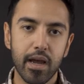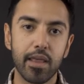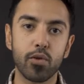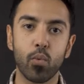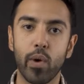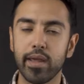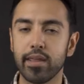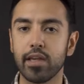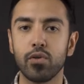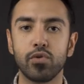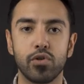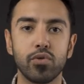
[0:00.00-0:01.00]
And the way that
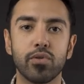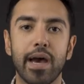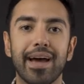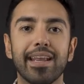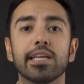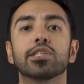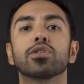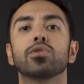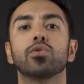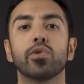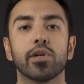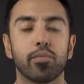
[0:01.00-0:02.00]
you do that is
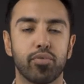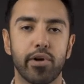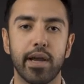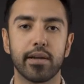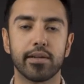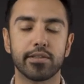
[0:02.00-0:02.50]
through your brand.